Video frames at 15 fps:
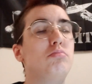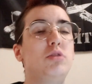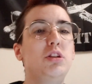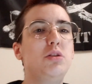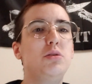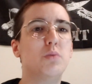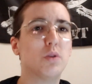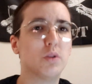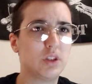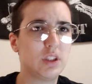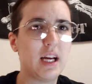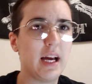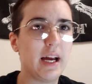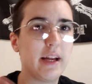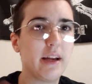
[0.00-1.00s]
do or
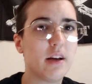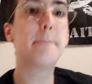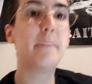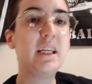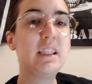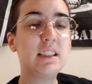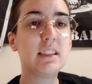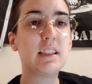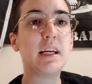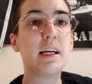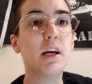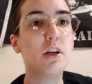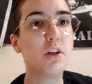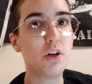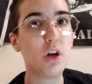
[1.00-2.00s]
say.
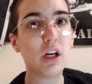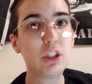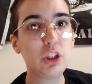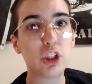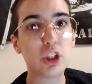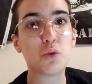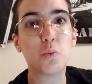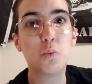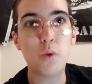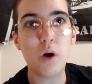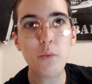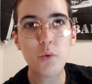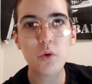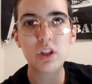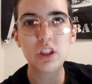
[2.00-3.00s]
Basically, not just
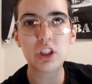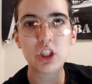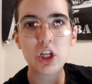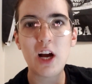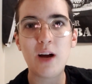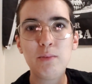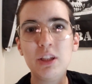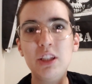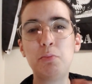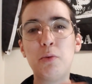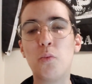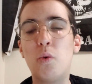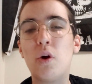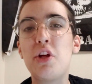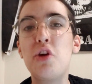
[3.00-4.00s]
what will this accomplish,
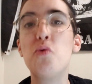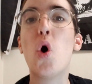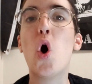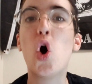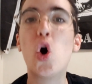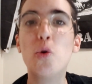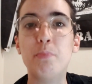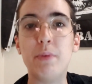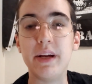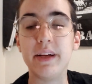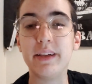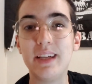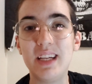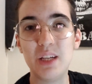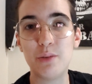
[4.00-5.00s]
but what are you
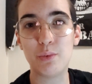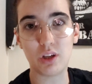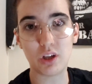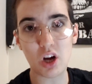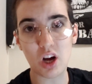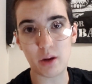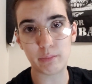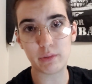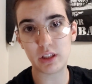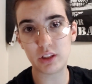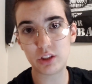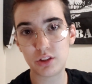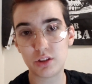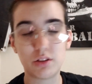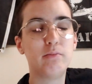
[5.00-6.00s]
hoping it will
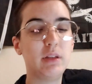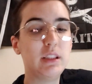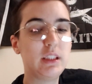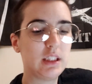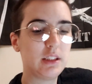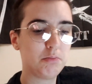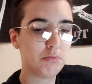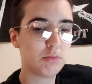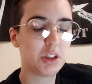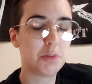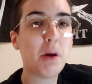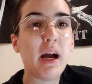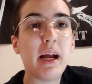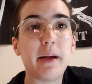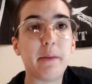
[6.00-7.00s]
accomplish? Is it
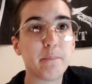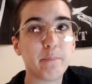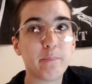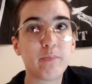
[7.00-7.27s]
spite?